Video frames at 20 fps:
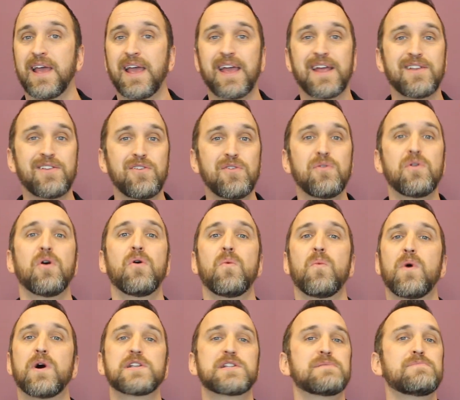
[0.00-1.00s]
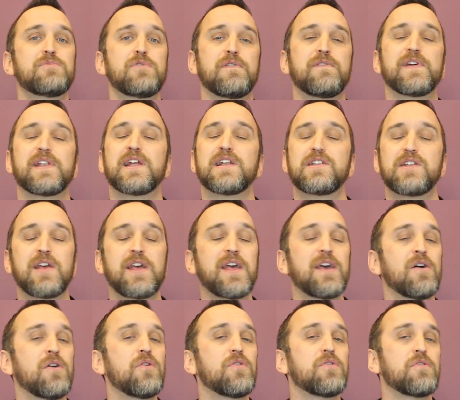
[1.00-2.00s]
and you don't want to move in
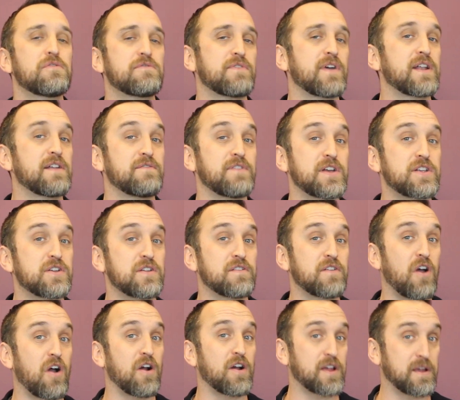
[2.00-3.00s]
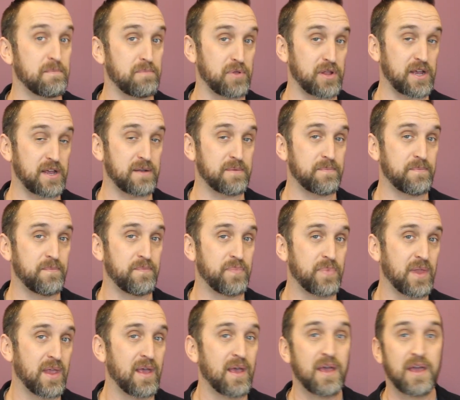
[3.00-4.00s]
until those renovations are complete.
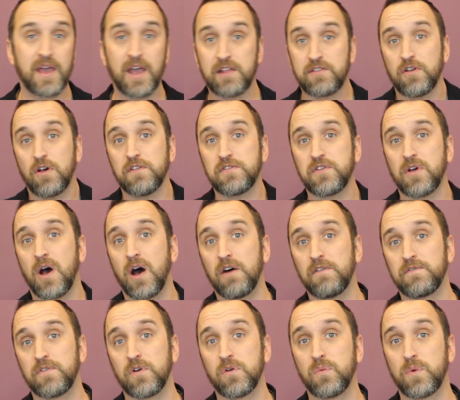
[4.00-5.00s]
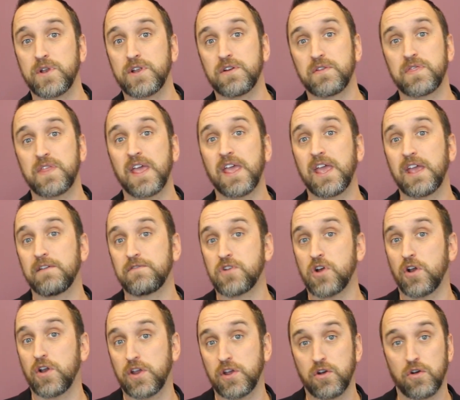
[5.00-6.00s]
It's also helpful when you're thinking of
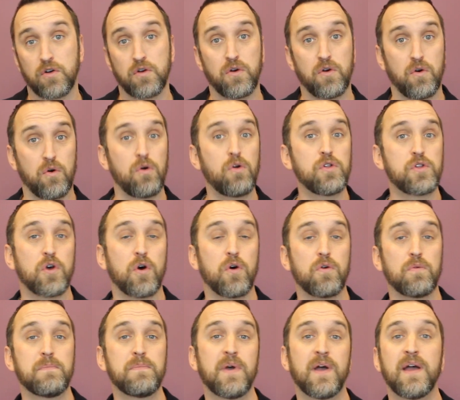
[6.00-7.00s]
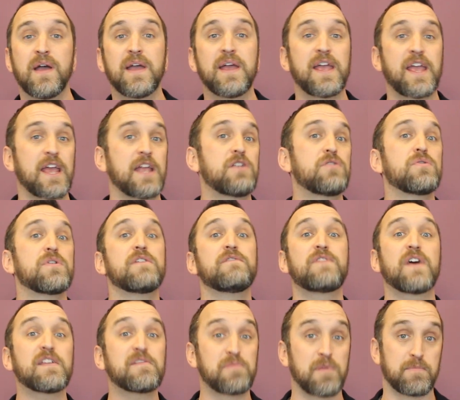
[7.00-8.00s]
turning your old home into an
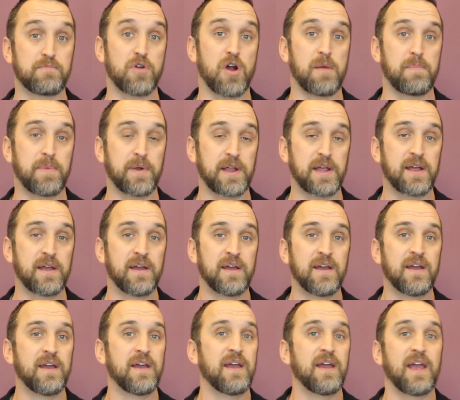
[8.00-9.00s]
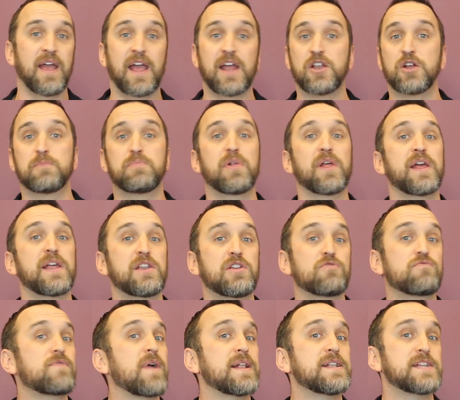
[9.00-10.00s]
investment property and you're planning to
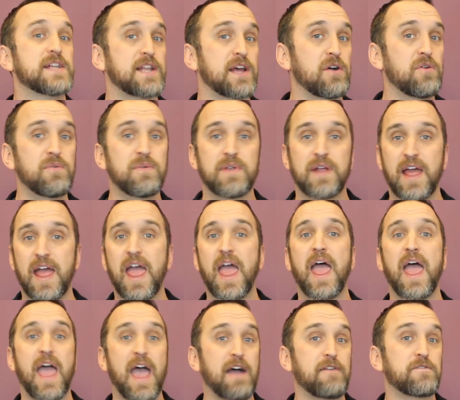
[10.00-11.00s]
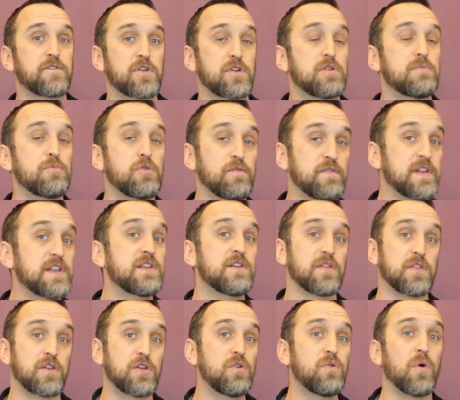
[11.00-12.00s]
rent it out after you move into
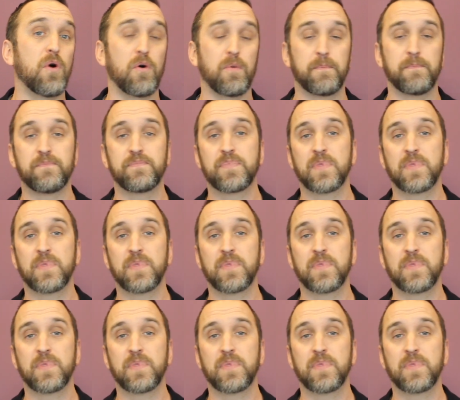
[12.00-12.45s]
the new home.